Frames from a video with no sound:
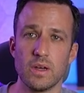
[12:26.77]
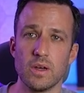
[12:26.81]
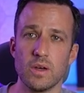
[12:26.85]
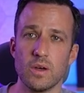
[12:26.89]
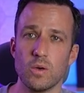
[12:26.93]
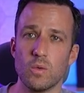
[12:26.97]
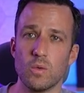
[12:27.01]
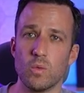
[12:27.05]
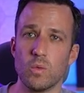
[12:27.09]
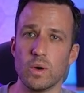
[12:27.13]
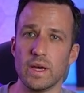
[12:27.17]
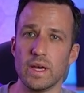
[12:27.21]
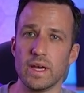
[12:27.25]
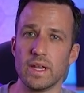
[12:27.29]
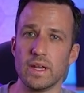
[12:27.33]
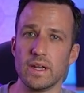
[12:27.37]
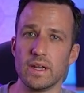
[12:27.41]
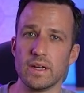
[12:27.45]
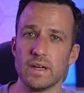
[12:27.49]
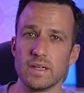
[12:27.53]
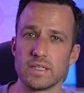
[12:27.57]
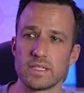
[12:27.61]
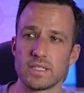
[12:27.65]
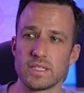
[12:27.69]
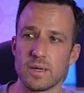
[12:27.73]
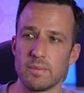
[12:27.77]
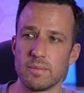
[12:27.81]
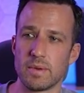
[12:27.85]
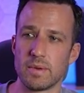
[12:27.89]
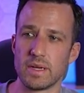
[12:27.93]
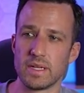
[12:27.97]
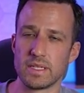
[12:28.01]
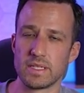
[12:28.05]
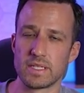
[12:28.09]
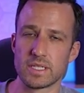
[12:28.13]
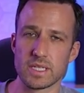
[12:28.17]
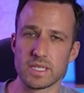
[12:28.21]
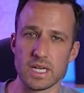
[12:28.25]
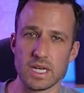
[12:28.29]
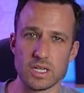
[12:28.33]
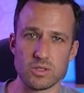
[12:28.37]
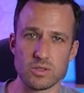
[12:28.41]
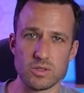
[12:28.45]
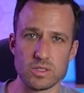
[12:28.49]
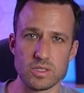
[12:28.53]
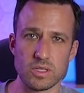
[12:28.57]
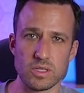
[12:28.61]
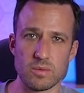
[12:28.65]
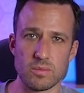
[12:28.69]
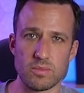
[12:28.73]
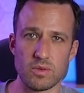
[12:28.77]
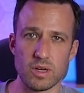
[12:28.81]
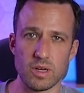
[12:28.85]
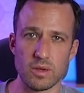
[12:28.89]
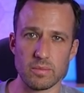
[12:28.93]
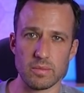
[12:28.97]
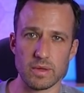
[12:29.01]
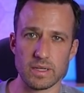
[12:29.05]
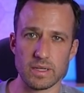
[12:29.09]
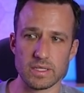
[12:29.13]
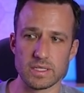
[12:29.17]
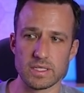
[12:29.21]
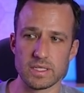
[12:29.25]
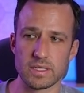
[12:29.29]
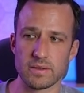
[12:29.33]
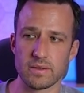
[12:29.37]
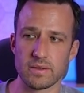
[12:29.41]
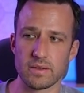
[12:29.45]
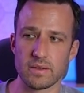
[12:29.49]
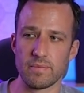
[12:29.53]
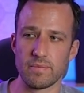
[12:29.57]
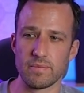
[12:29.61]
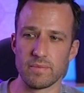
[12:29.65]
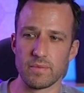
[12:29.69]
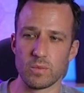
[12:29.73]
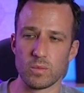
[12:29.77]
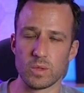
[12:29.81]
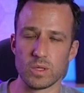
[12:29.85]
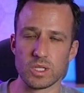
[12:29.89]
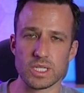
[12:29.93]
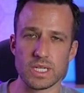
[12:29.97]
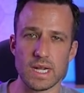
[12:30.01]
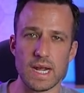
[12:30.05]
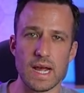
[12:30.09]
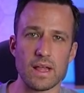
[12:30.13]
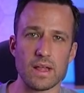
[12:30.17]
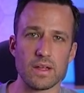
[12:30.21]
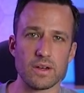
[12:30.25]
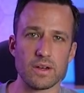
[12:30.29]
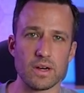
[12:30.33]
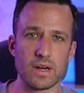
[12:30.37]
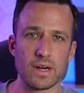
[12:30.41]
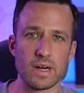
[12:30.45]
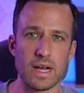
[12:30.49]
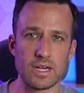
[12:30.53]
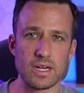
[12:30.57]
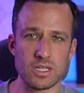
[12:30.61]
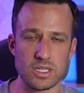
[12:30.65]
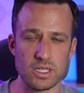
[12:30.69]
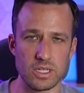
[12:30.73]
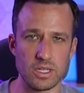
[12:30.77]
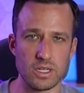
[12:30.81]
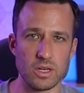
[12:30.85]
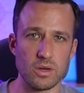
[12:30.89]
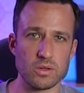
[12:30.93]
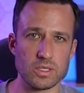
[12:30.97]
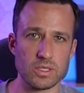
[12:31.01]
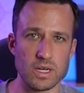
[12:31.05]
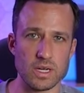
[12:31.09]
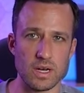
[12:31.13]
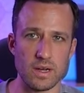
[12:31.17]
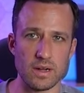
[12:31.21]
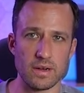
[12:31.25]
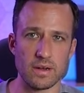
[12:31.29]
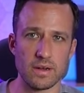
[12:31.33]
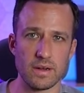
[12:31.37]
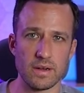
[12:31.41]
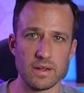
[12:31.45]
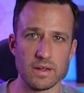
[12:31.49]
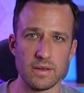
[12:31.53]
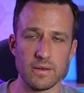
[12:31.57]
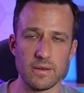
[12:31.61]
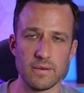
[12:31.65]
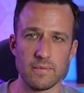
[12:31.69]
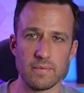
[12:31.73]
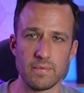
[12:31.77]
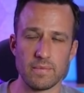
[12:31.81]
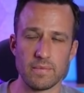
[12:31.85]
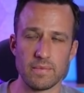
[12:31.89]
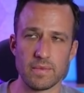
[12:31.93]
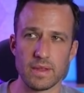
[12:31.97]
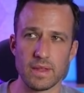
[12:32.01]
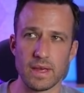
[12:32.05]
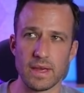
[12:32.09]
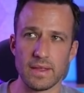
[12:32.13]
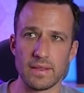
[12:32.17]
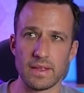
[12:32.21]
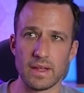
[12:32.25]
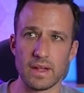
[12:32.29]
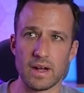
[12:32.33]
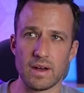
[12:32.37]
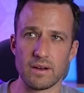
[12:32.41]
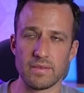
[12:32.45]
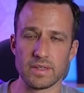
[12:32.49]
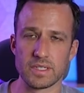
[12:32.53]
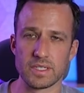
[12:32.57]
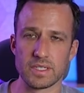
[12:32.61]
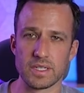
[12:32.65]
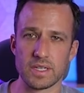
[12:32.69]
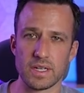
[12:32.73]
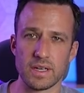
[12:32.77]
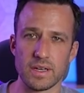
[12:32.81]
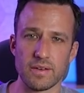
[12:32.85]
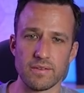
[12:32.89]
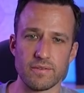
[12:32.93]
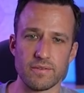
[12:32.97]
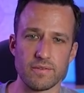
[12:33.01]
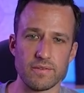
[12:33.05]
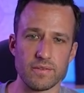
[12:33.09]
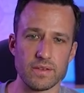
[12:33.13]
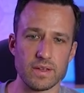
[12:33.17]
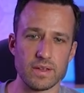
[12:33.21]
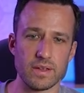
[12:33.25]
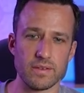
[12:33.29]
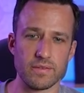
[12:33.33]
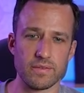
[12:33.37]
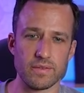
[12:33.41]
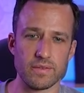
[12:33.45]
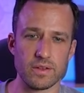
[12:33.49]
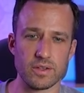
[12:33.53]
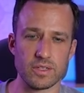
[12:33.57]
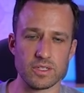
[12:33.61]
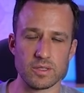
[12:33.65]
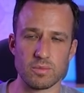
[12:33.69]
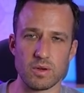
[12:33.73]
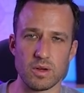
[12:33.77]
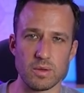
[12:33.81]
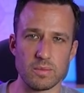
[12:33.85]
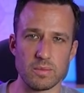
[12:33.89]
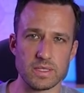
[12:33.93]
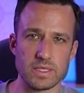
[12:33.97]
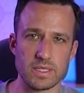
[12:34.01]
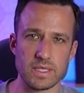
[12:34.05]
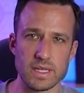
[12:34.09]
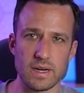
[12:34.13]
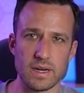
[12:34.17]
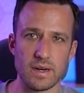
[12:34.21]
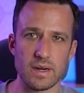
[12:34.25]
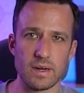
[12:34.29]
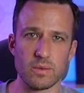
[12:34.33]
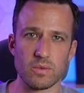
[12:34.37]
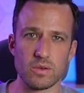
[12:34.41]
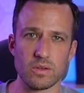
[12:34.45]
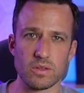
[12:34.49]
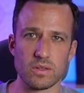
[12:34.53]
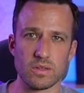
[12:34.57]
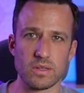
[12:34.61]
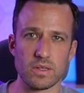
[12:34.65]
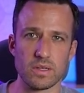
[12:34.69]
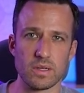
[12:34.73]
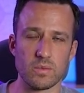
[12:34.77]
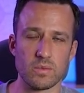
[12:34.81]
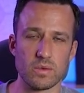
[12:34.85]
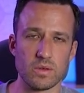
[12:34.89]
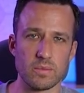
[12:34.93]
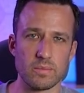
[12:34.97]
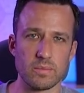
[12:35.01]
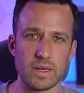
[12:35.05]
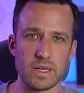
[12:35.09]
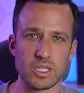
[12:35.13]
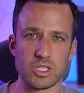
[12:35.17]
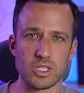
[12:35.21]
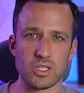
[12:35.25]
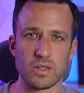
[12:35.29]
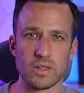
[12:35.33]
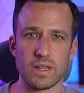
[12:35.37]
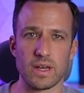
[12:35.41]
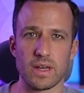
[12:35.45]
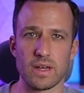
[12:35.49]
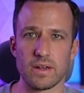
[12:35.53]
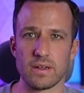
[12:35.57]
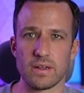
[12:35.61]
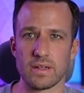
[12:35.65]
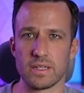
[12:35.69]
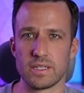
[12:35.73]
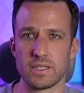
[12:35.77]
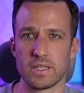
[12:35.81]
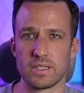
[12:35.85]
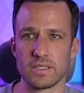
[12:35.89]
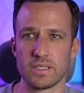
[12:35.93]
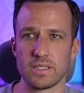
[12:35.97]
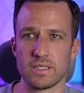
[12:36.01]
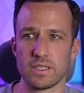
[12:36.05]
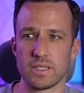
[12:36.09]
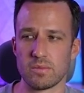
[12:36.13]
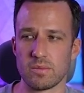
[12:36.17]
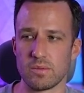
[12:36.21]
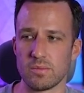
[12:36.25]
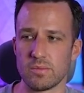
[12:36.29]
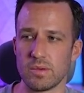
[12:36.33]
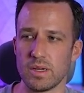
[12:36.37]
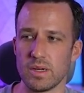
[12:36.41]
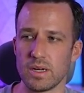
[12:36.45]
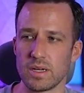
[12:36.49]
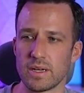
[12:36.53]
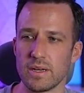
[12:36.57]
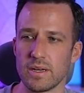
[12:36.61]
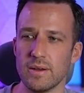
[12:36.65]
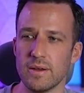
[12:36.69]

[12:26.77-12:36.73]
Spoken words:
when somebody schedules an appointment, which calendar it actually goes on. And then obviously if there's appointments there, it will make sure that it doesn't double book.